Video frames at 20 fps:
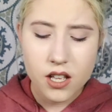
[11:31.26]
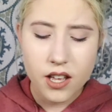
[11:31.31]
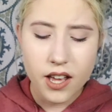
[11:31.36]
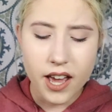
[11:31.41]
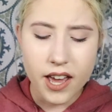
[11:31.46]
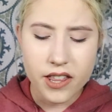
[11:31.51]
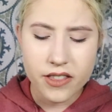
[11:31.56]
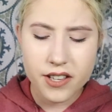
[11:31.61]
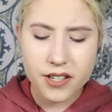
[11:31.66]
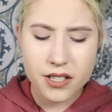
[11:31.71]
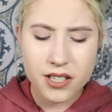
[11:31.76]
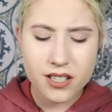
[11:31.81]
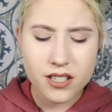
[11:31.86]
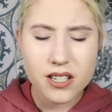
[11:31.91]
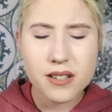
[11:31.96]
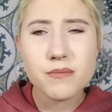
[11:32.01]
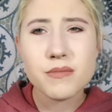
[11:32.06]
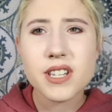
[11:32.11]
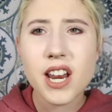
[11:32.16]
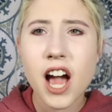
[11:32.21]
and this
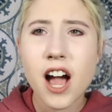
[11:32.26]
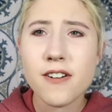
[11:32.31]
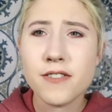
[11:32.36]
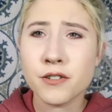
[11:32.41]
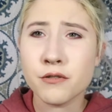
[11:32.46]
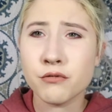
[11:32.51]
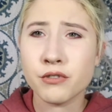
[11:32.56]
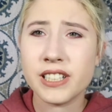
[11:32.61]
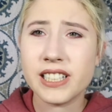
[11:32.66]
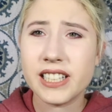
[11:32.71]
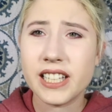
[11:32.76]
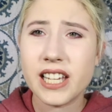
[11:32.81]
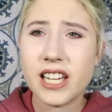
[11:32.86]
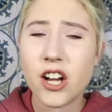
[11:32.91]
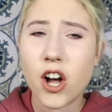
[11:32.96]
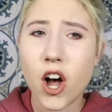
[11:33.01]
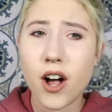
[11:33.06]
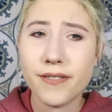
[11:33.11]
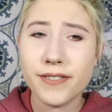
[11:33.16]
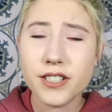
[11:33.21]
seems to have a really
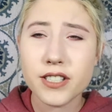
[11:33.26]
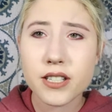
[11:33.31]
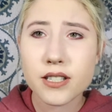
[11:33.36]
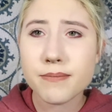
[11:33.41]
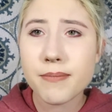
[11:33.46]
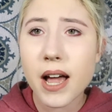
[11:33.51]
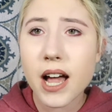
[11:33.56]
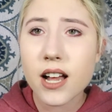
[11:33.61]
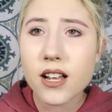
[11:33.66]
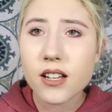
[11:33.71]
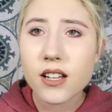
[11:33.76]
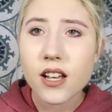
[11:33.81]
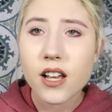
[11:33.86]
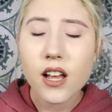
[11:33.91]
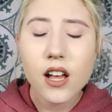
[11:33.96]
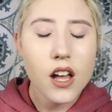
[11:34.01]
awful smell.